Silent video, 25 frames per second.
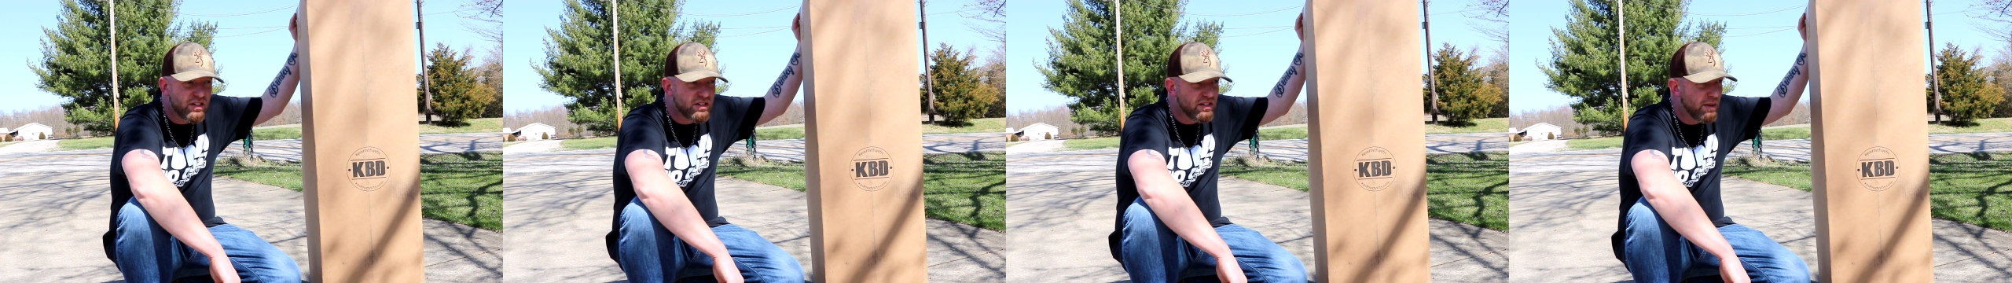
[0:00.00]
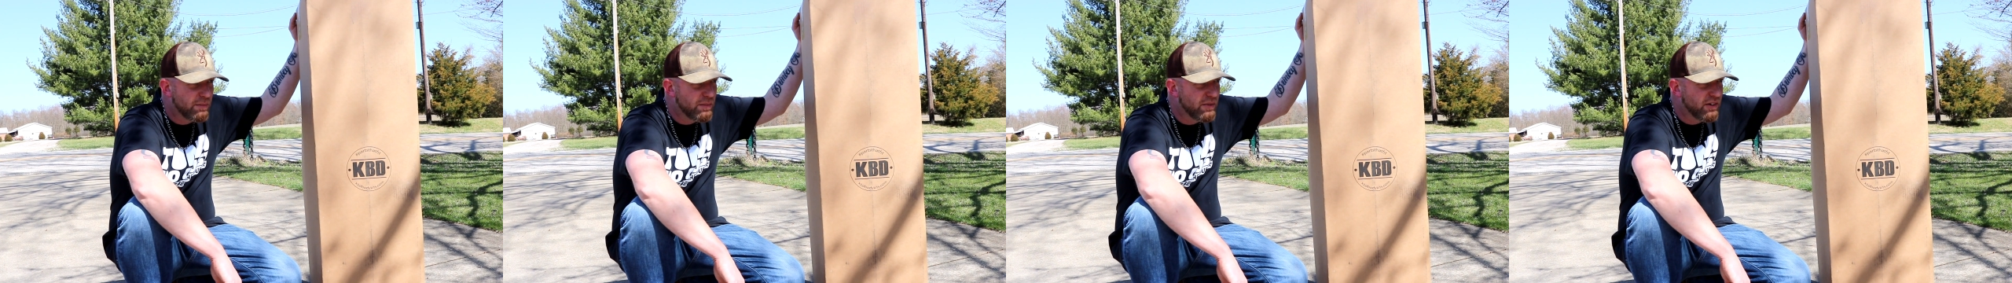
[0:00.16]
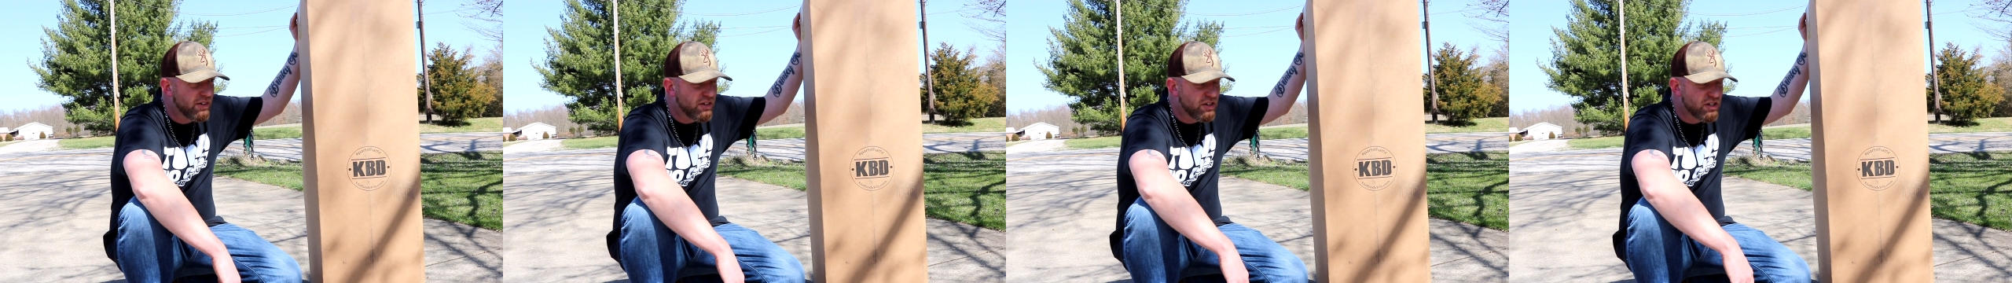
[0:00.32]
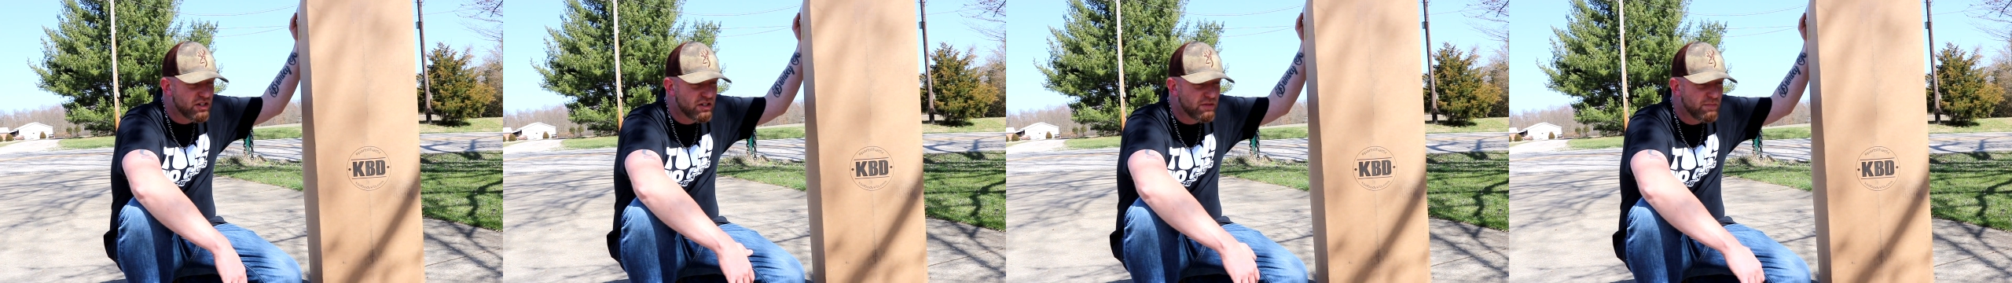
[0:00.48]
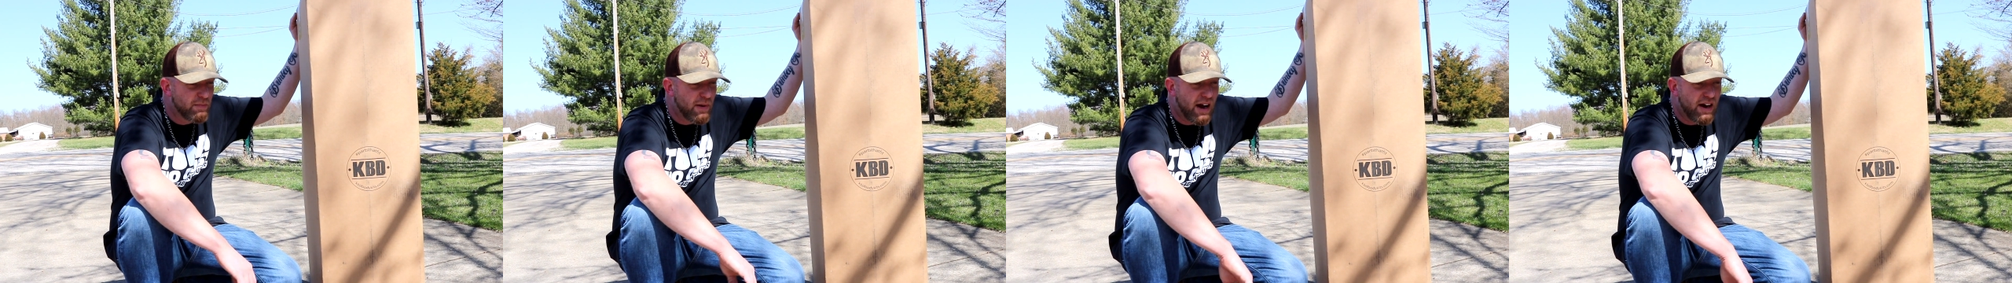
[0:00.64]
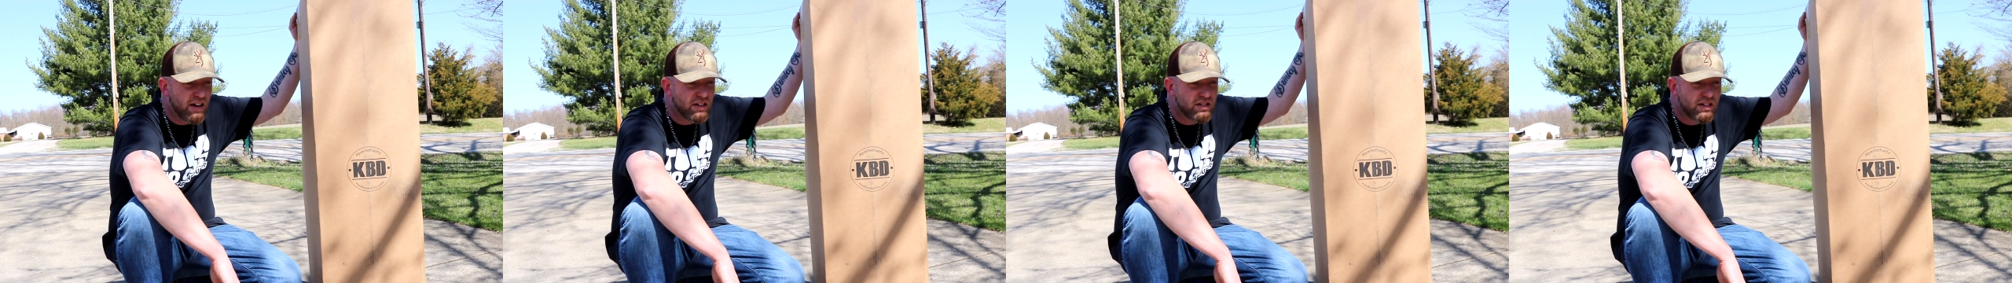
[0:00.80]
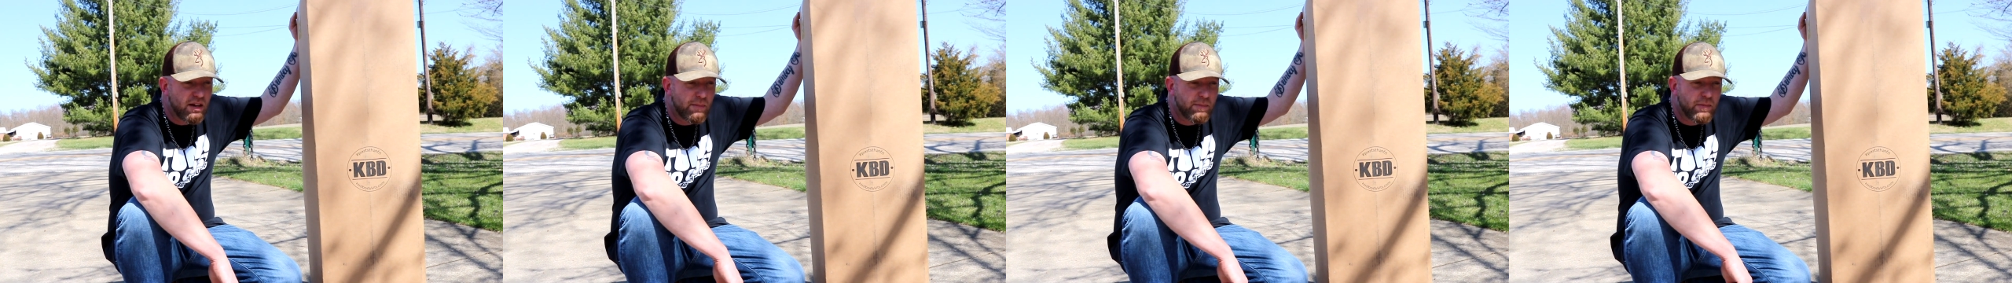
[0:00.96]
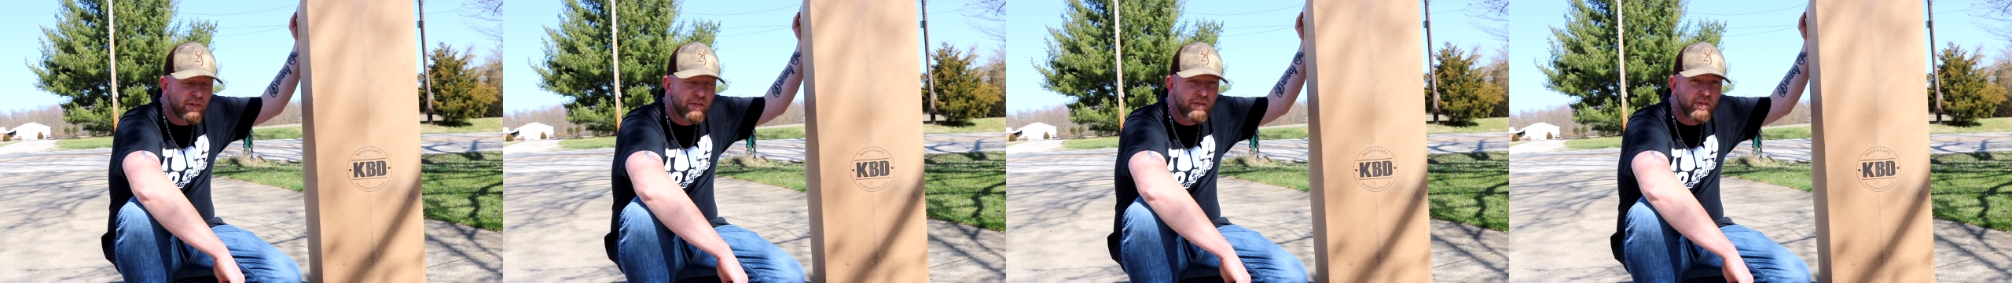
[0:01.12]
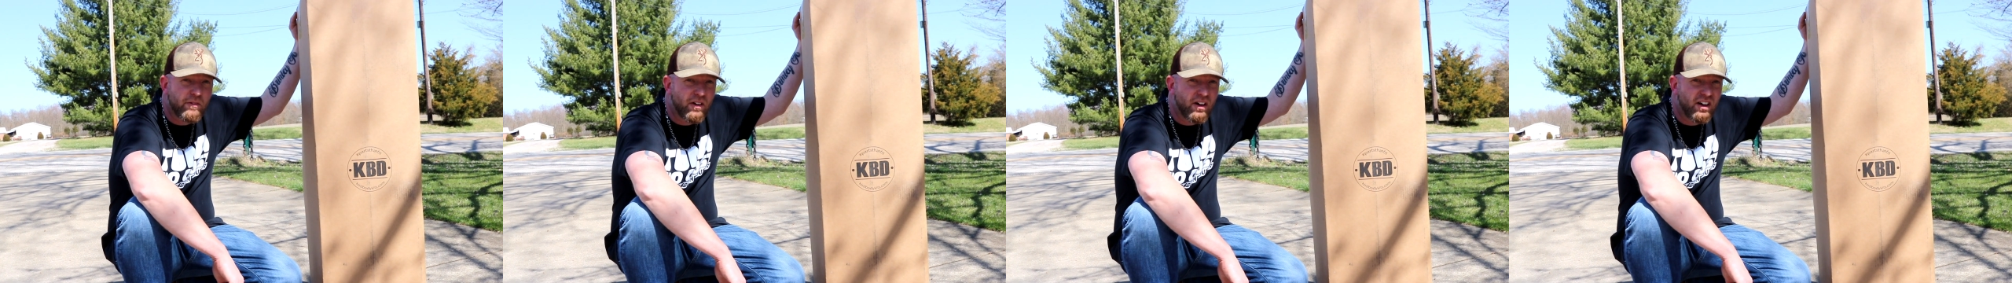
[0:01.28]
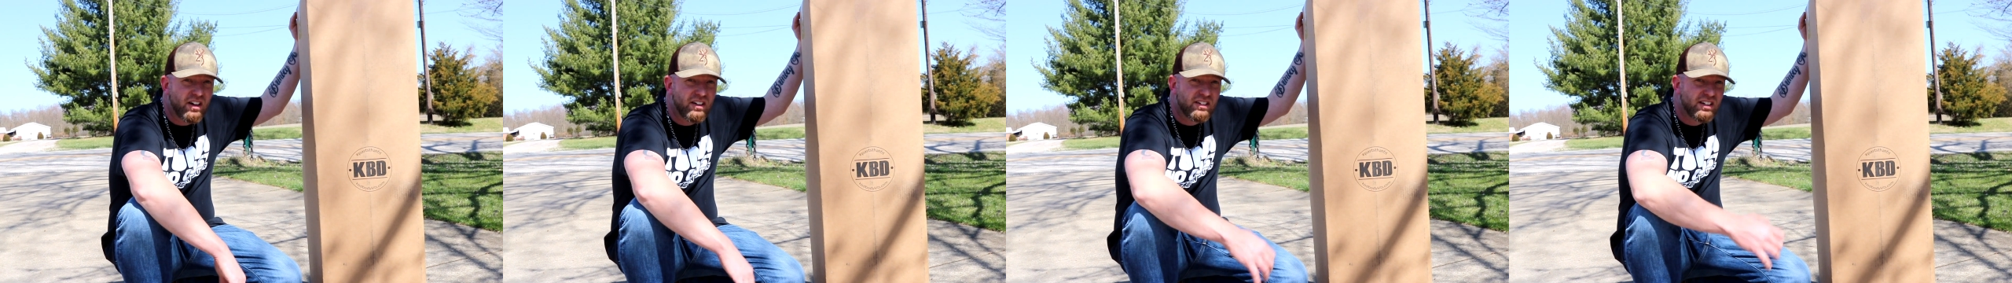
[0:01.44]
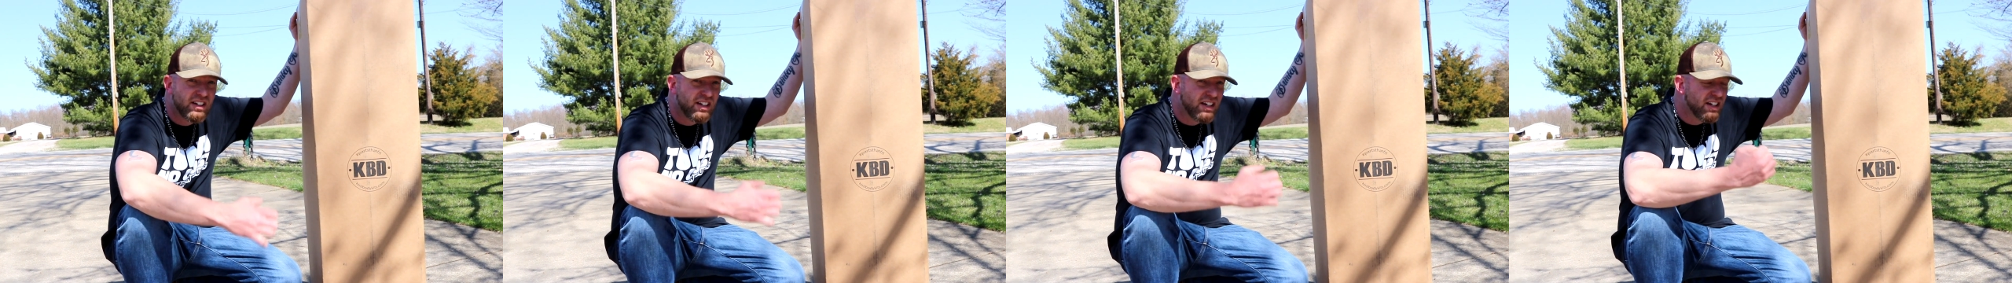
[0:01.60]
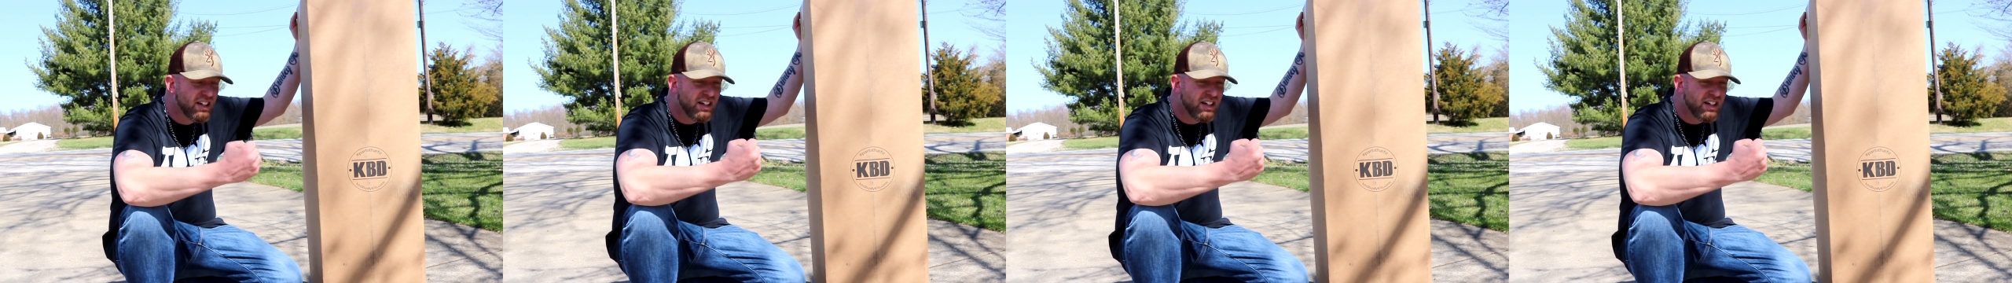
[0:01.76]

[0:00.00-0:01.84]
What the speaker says: something or smashed up your front.